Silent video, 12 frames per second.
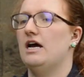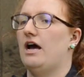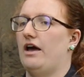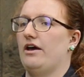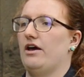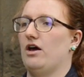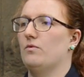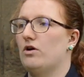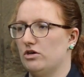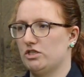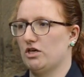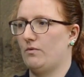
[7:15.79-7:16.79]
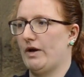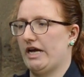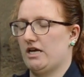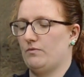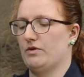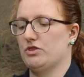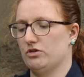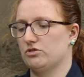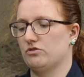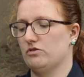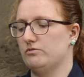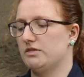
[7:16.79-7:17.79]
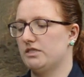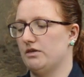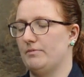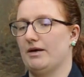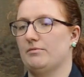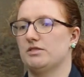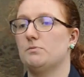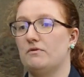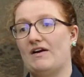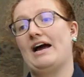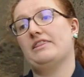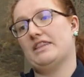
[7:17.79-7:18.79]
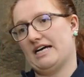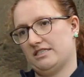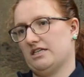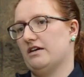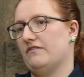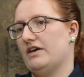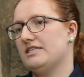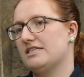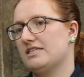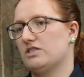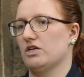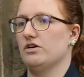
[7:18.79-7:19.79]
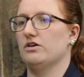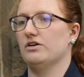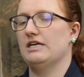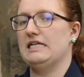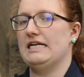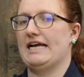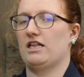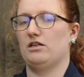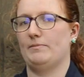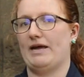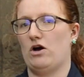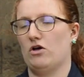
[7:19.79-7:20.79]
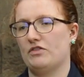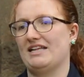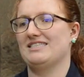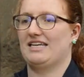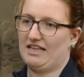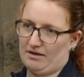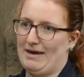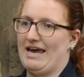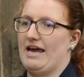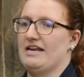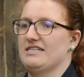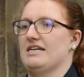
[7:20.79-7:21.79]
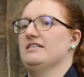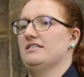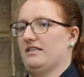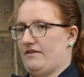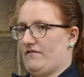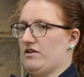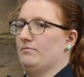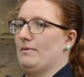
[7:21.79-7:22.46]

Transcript: We're also working with those groups to be able to provide that service, so it'll be authentically made and delivered